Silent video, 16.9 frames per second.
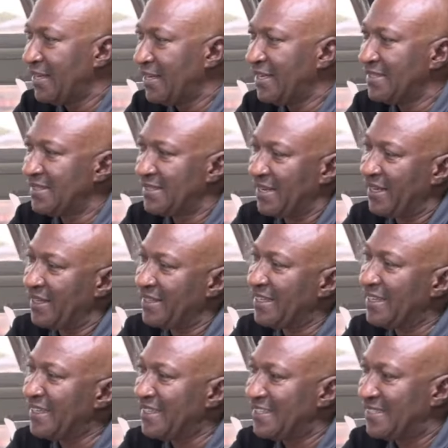Mm-hmm. Say
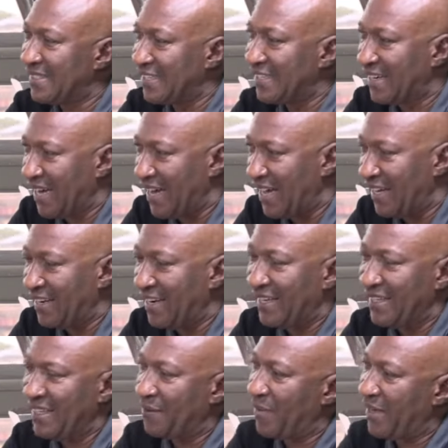ye nisika
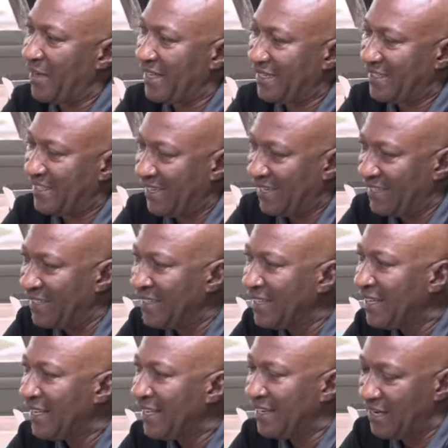na ye be ye
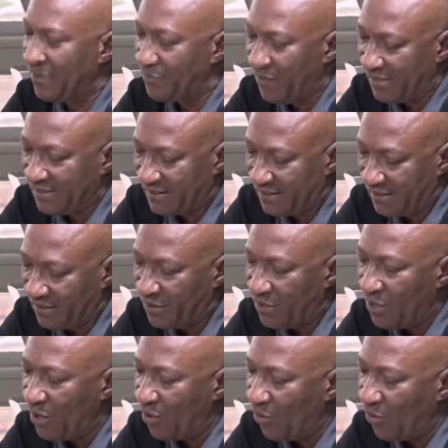den ne be si.